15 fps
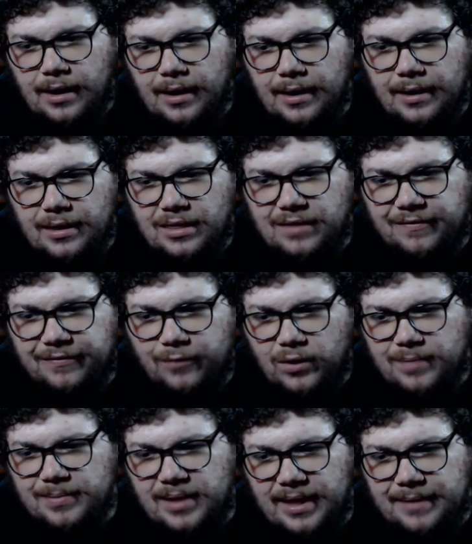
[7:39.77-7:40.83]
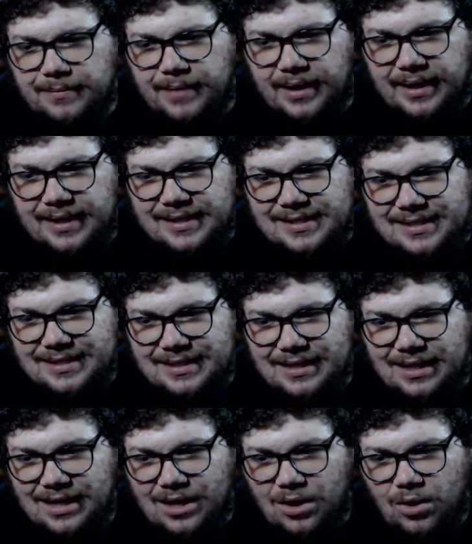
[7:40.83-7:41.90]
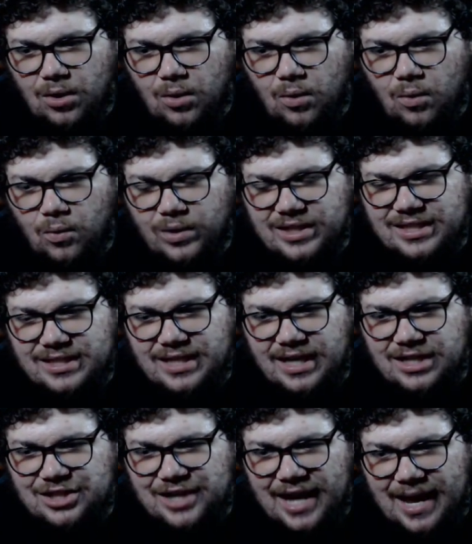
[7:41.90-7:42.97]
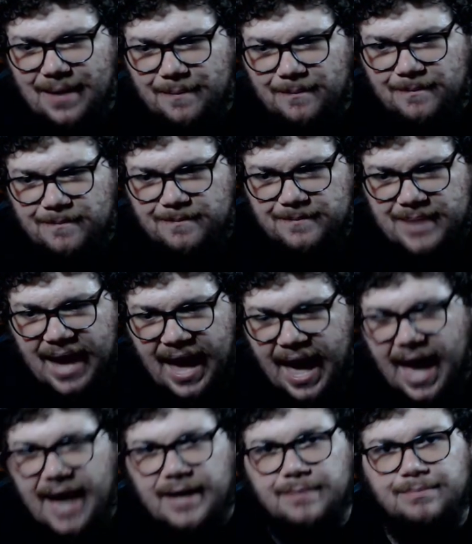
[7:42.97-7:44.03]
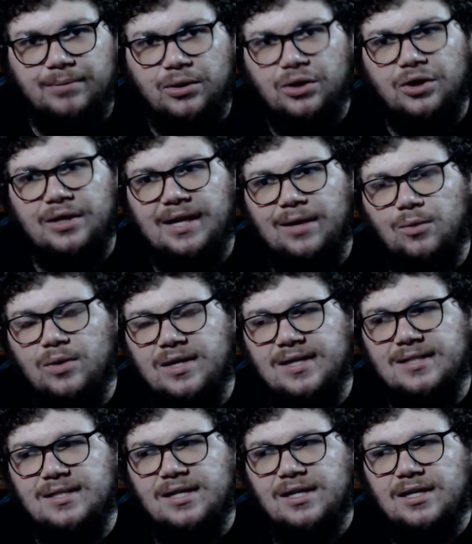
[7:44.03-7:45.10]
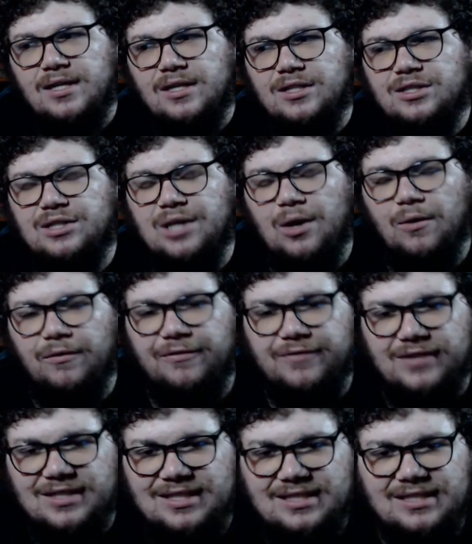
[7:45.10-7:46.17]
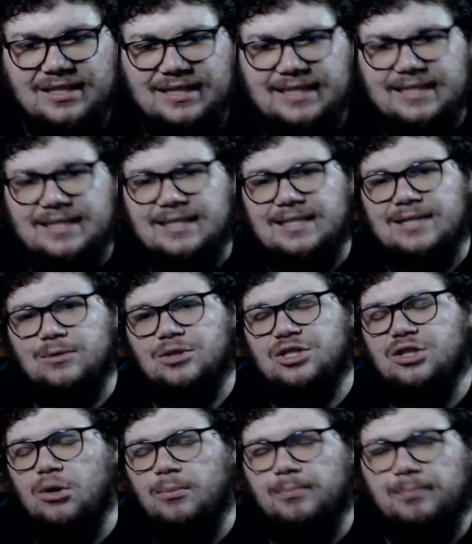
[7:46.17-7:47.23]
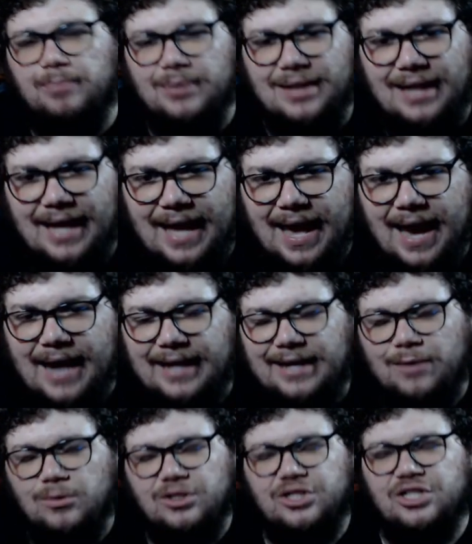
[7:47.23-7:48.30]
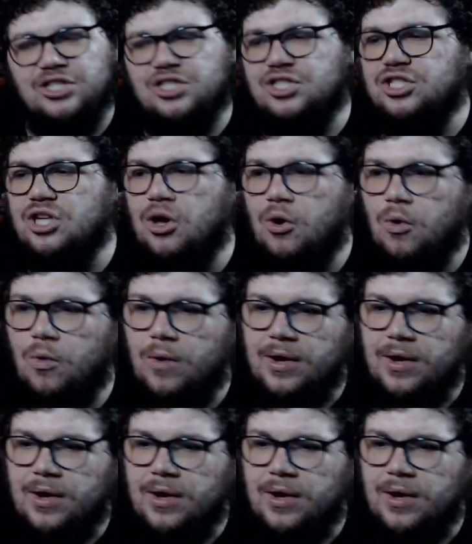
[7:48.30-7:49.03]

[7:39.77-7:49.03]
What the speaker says: the Four Blind Mice was such a bad book. It was so facile. It was so bland. It was just so